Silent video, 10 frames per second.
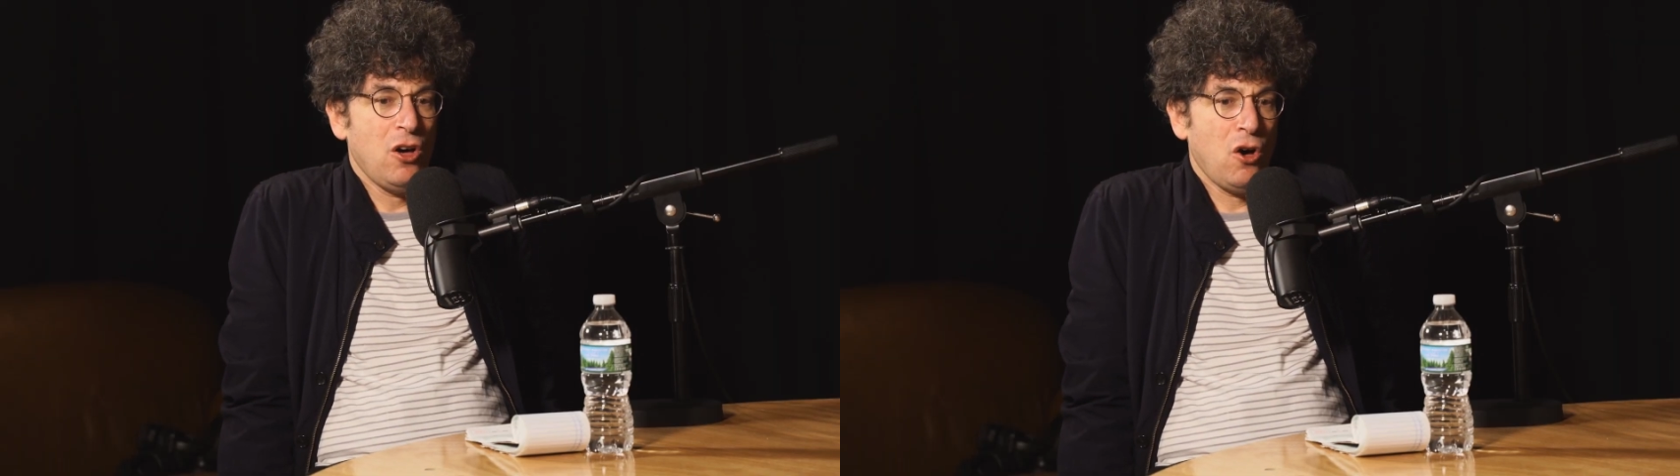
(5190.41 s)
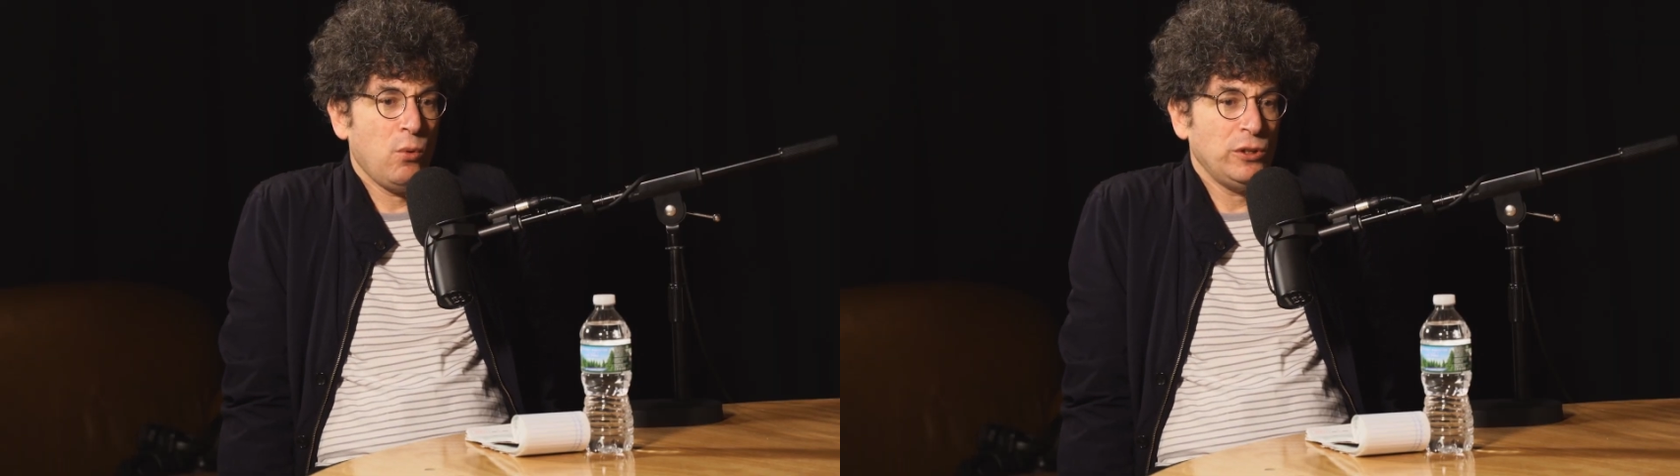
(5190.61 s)

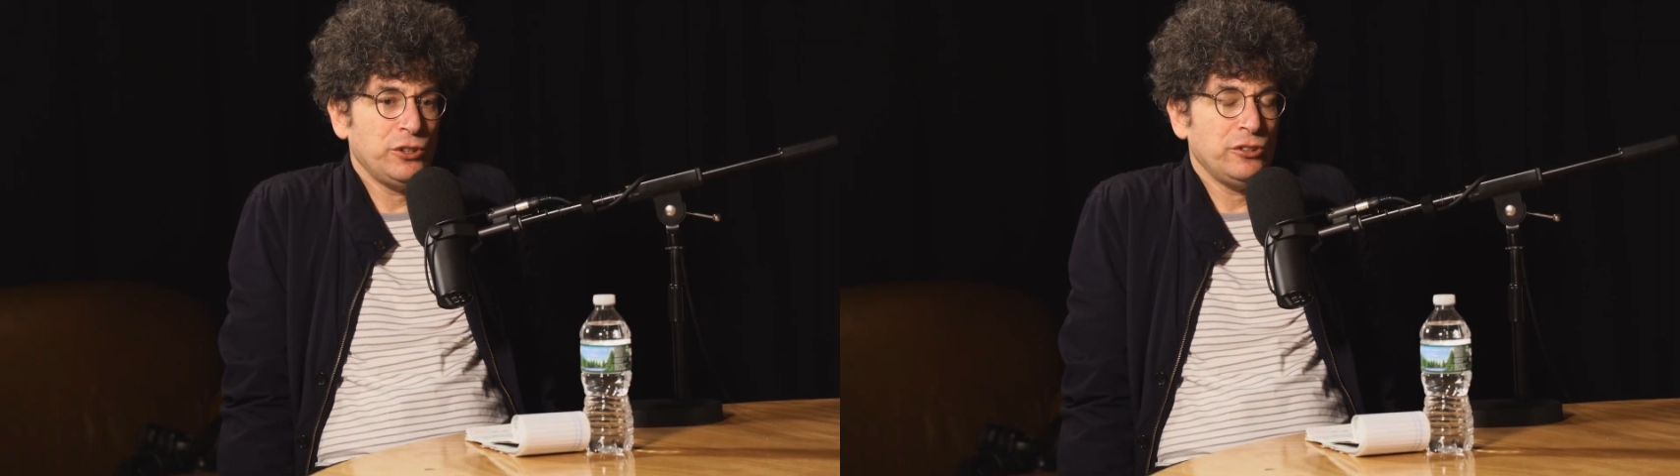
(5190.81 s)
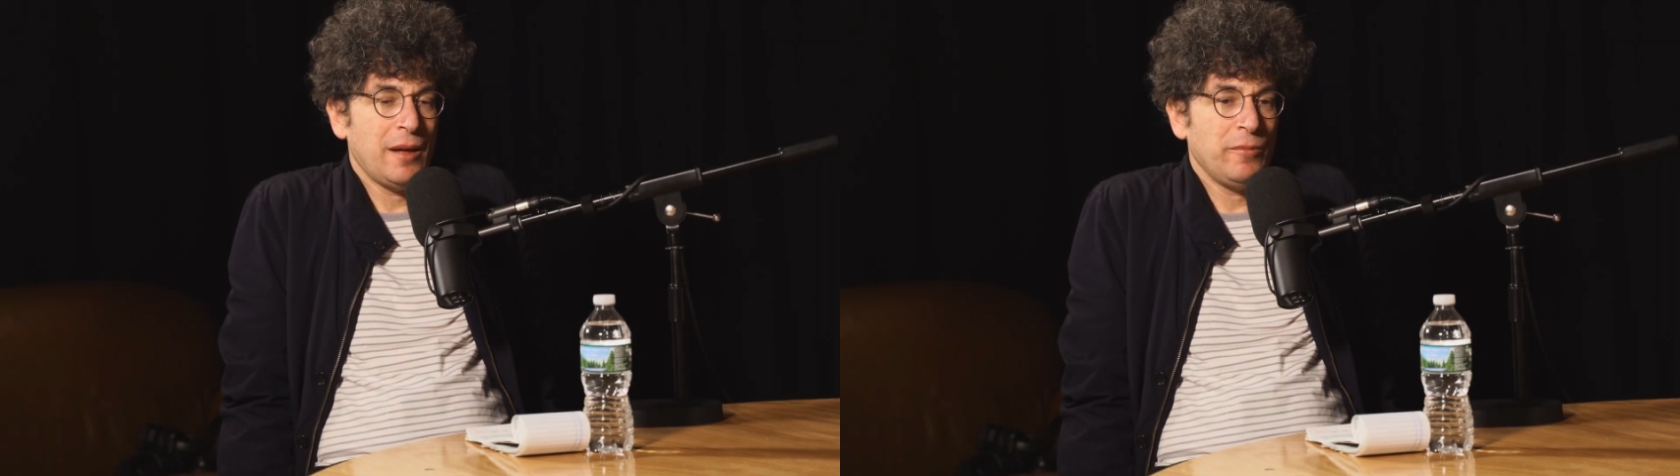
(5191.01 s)
"Oh,
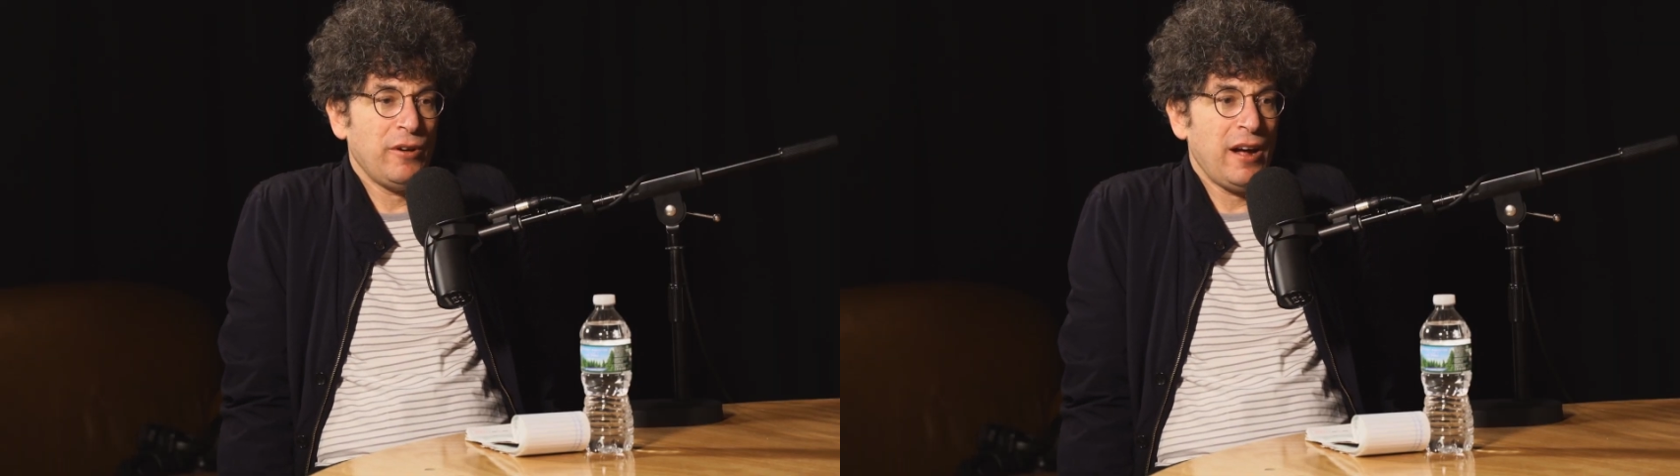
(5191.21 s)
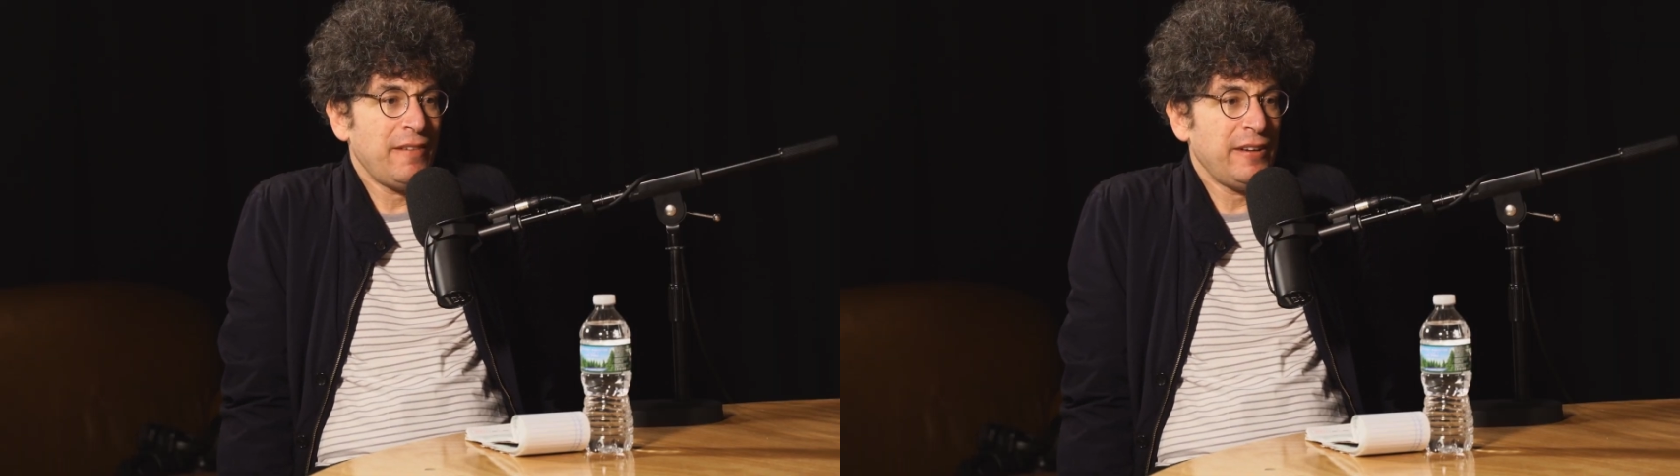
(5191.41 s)
what's your
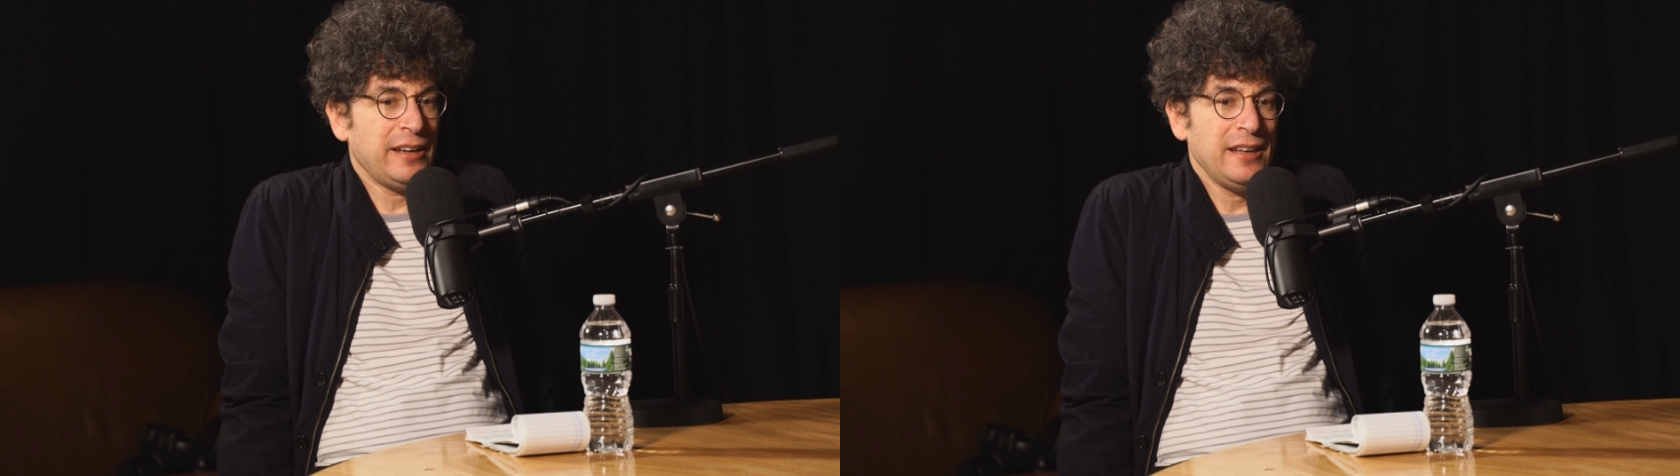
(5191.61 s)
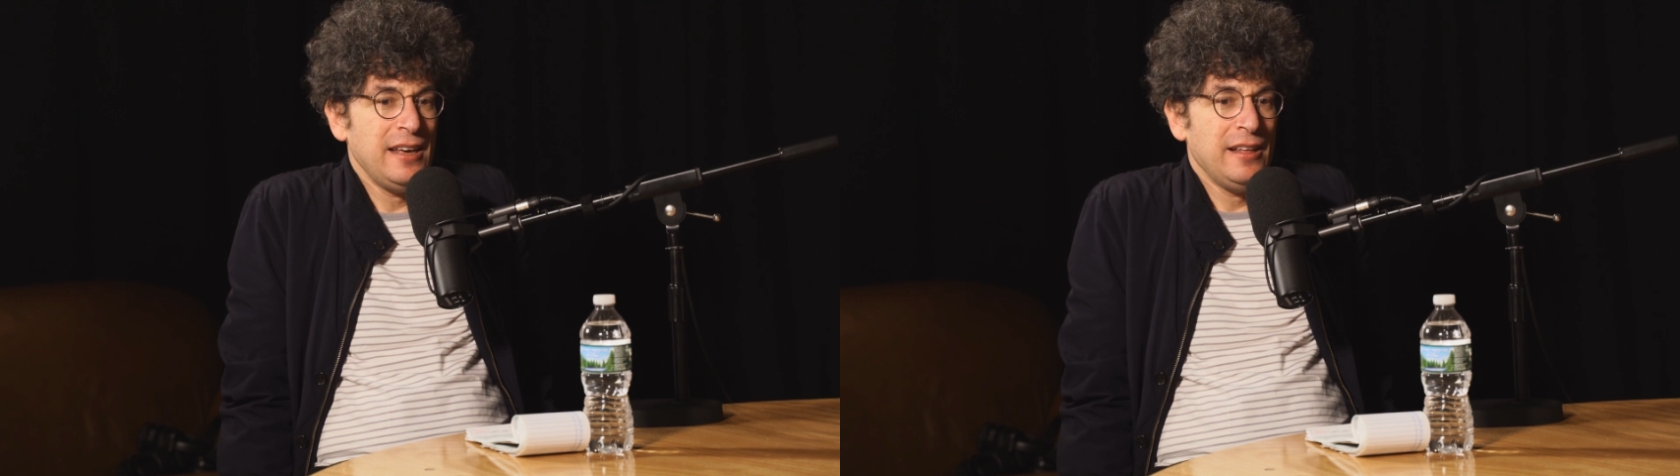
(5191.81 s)
demographic?"